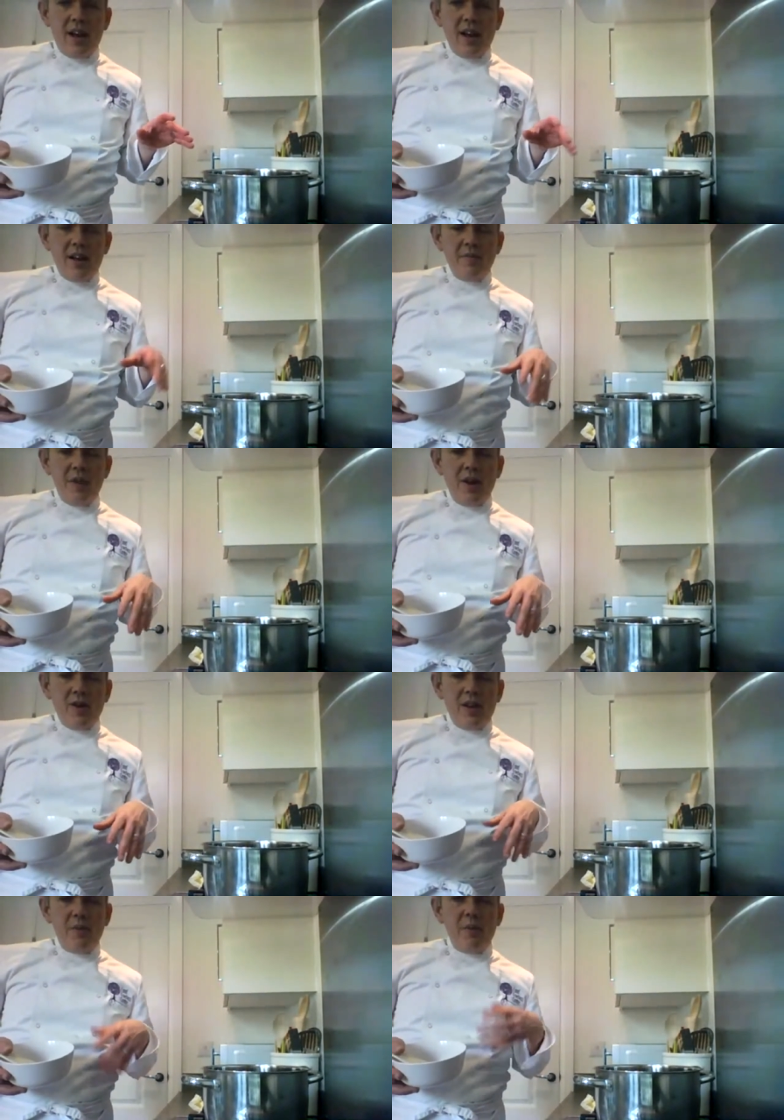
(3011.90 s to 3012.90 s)

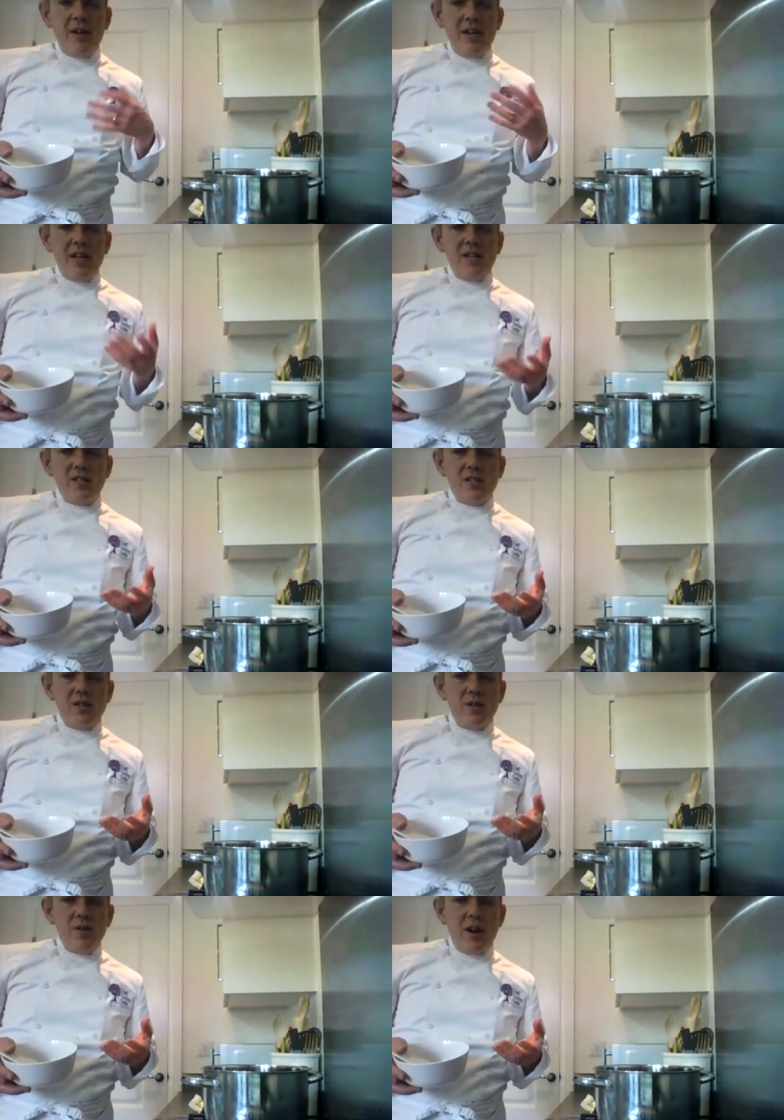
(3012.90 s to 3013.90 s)
Okay, but we need
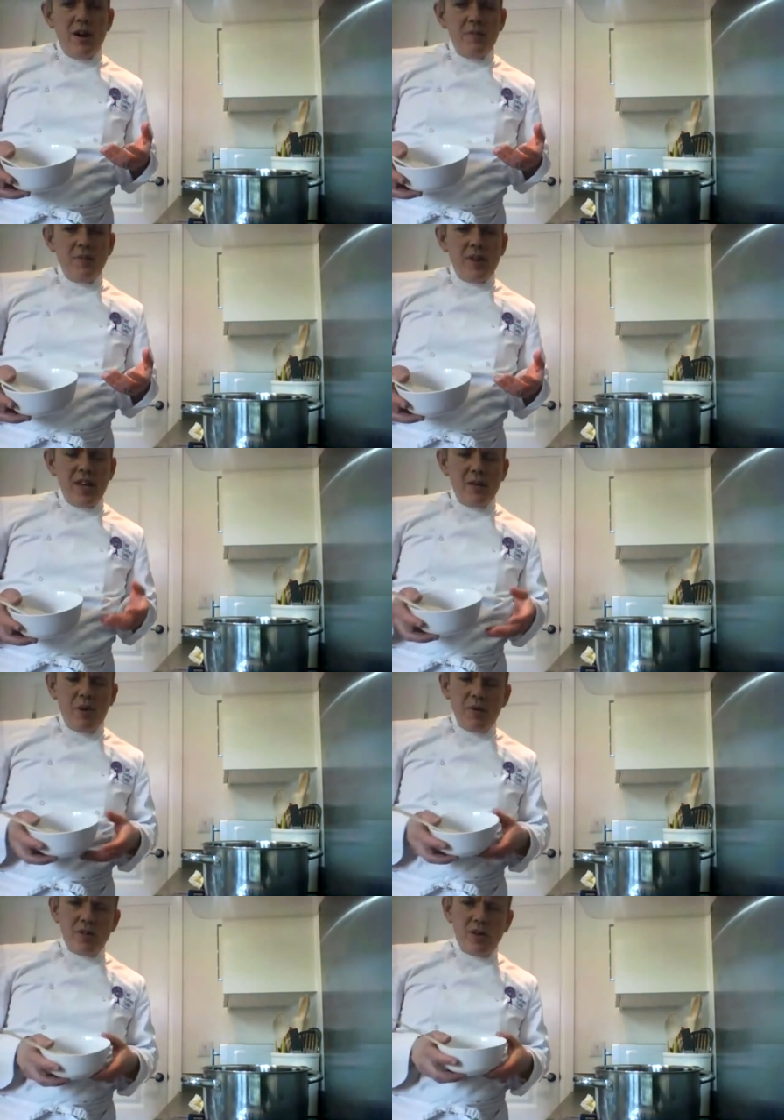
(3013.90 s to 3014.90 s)
to keep,
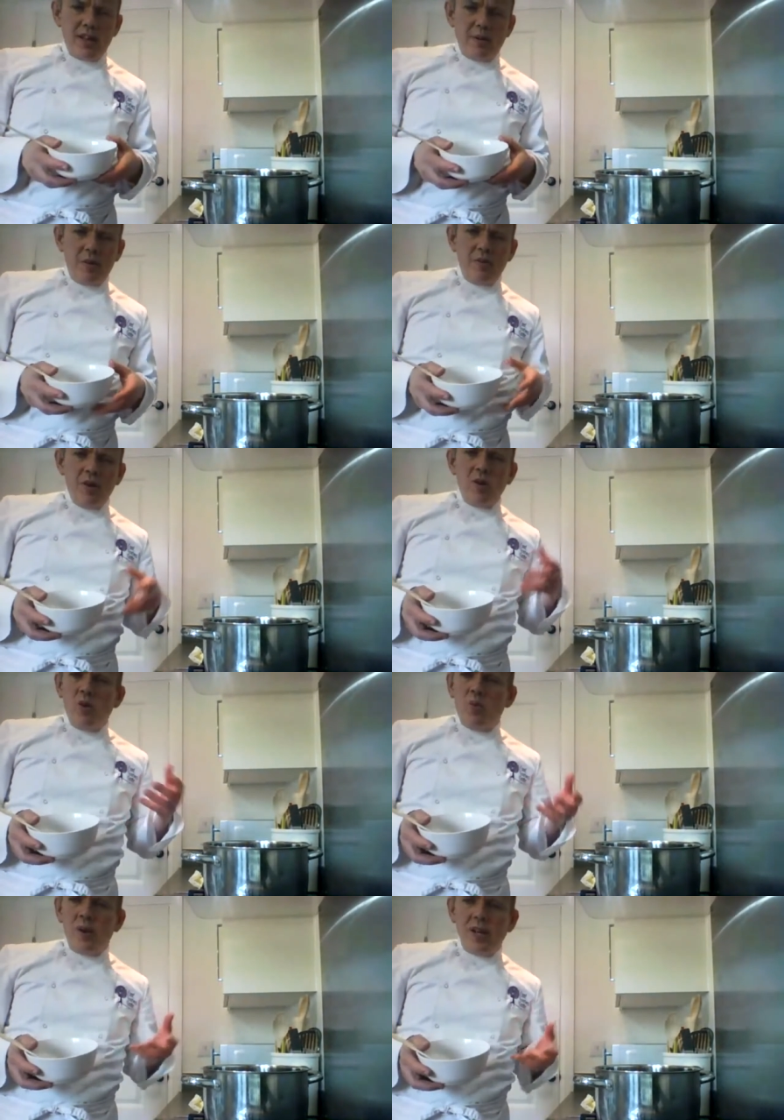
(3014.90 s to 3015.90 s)
while we're doing that one,
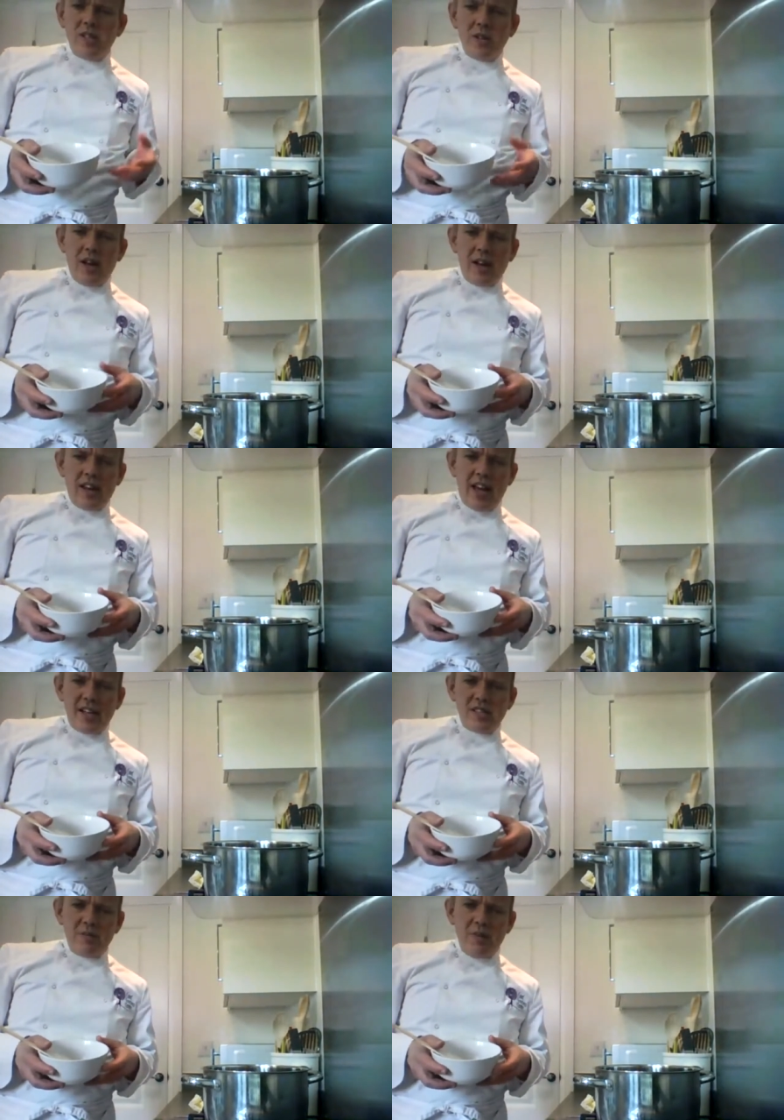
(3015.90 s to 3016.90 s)
we need to
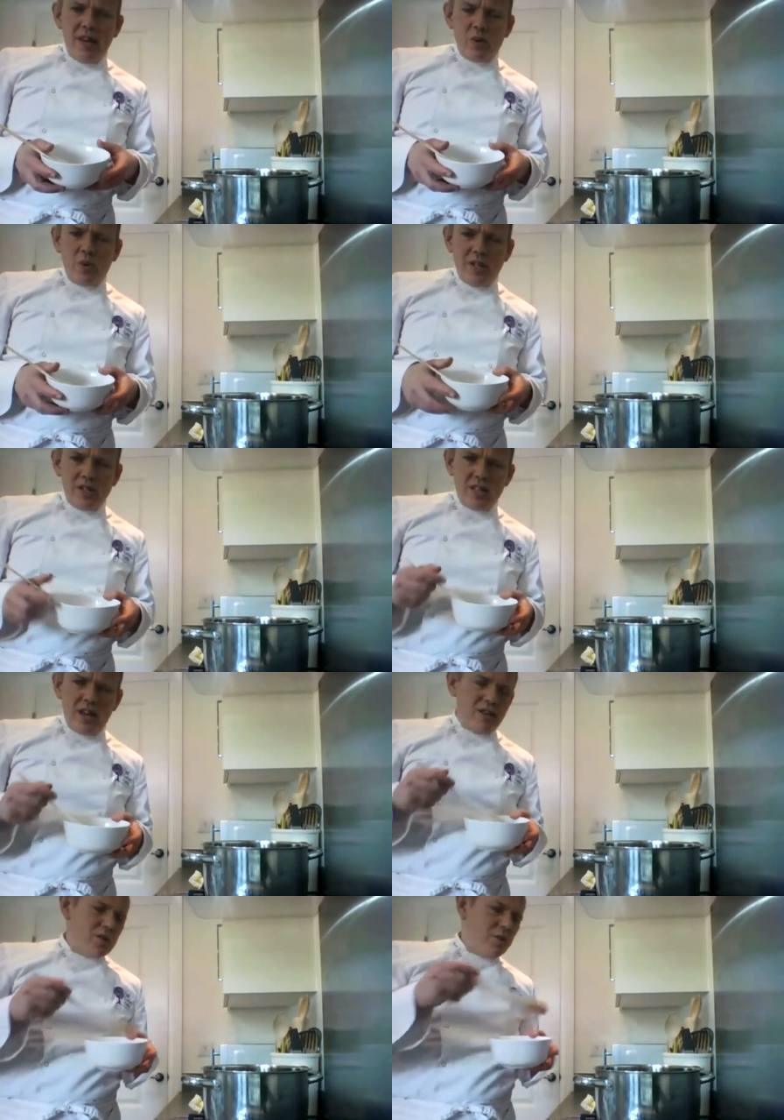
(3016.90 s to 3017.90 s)
add some liquid into
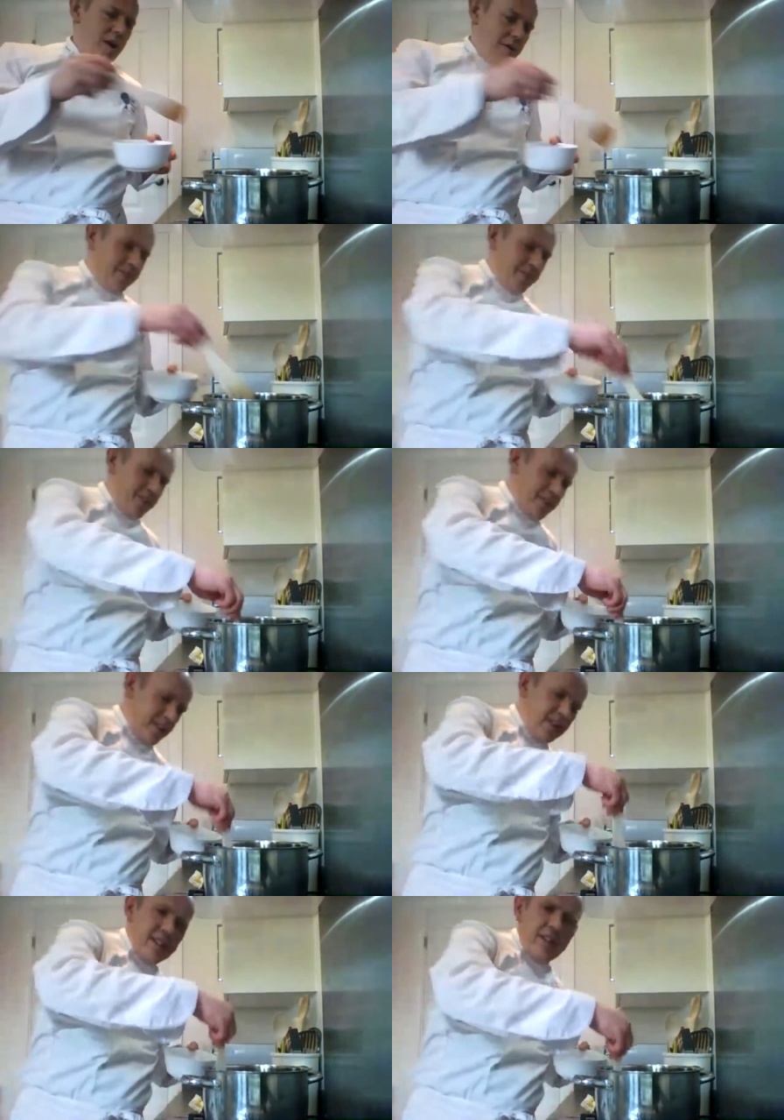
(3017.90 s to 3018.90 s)
there as well.
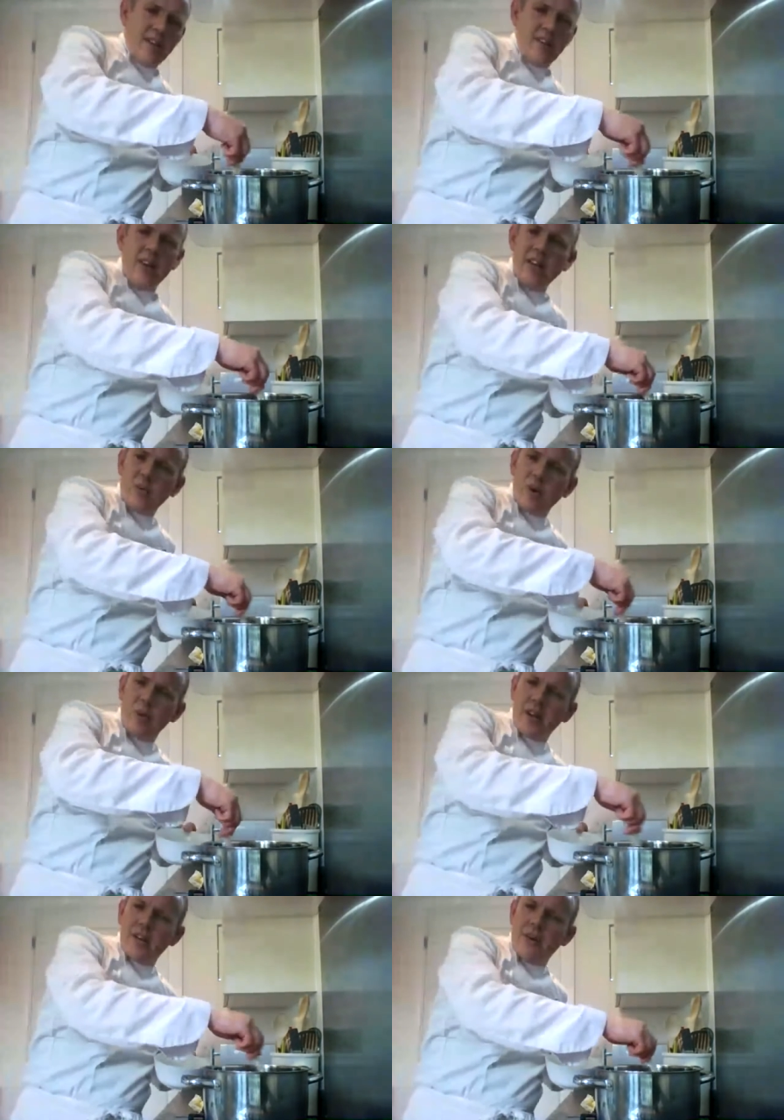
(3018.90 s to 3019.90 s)
And the liquid
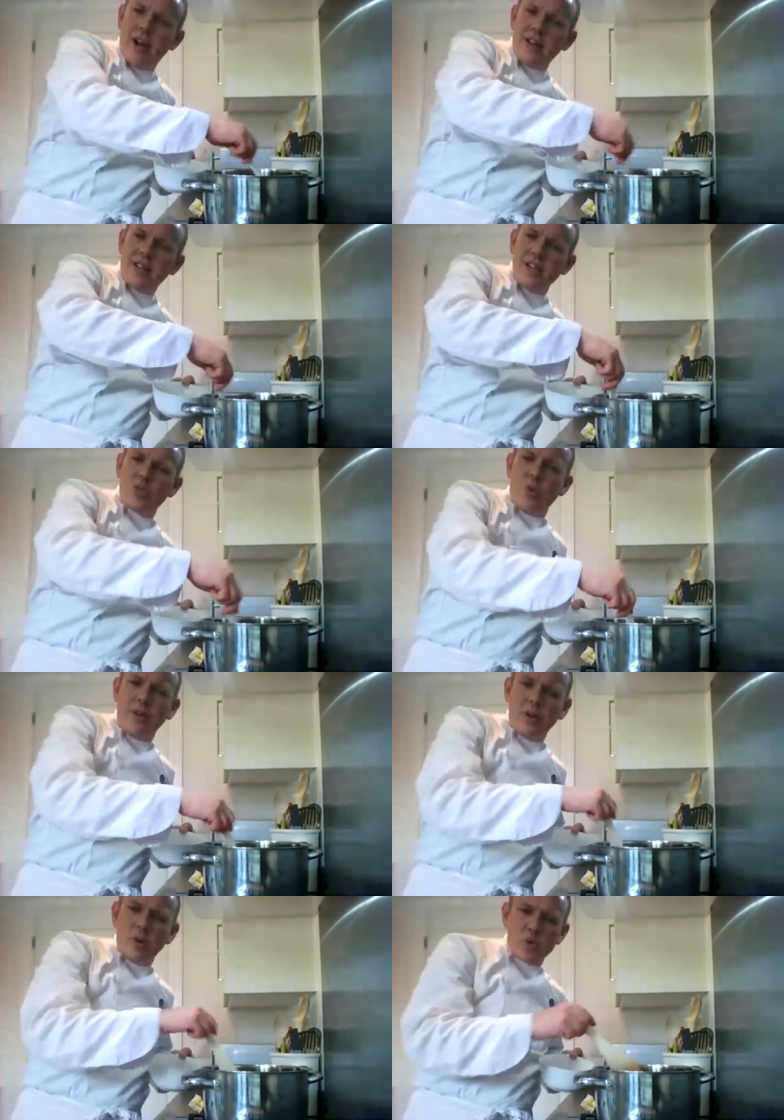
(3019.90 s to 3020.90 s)
we're going to add is what
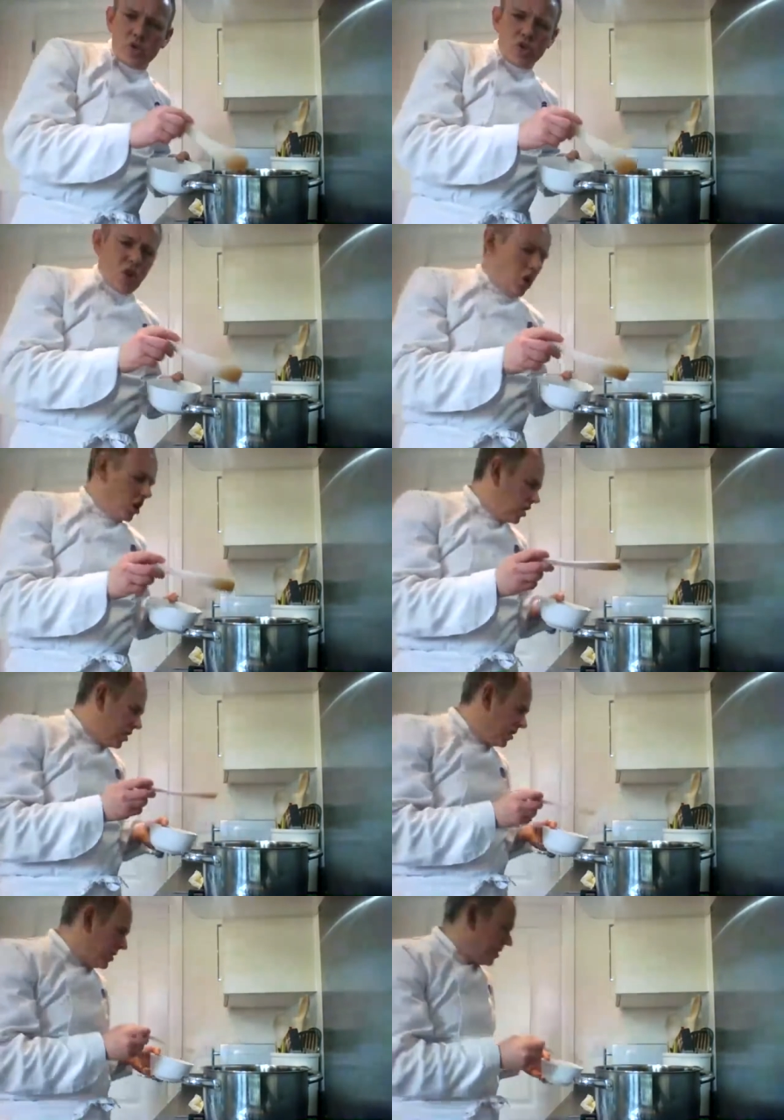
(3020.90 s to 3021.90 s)
we call stock.
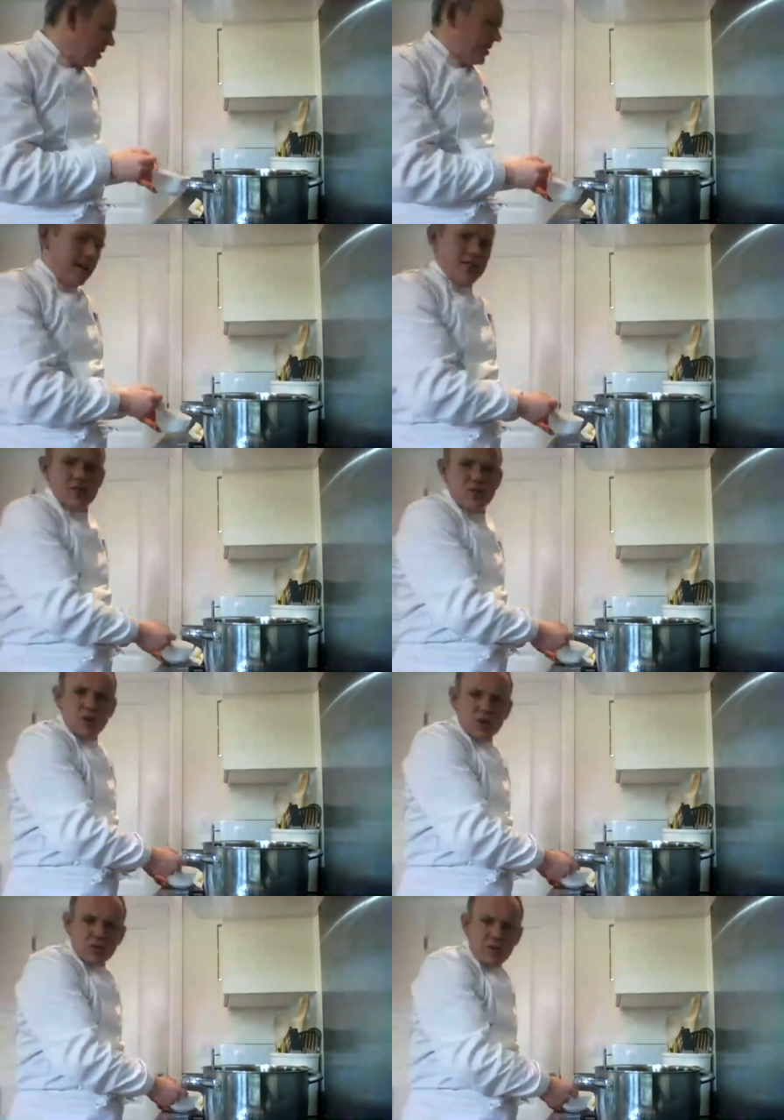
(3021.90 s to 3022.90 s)
Now,
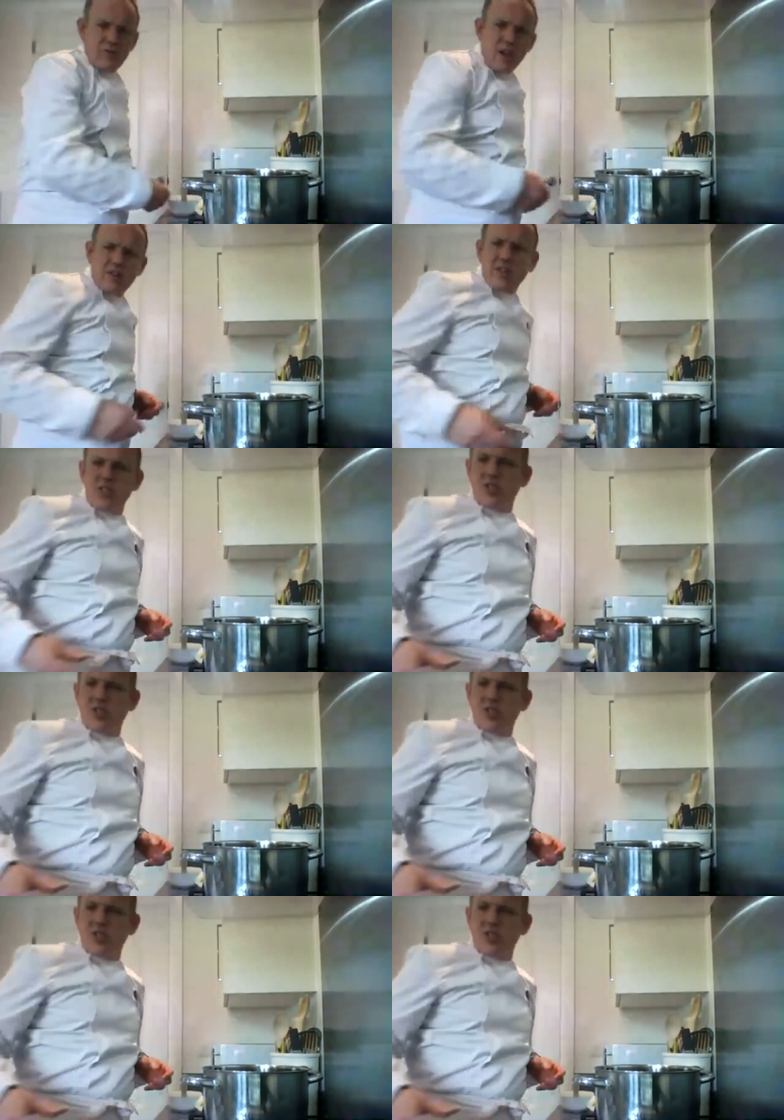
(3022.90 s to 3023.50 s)
stock's a very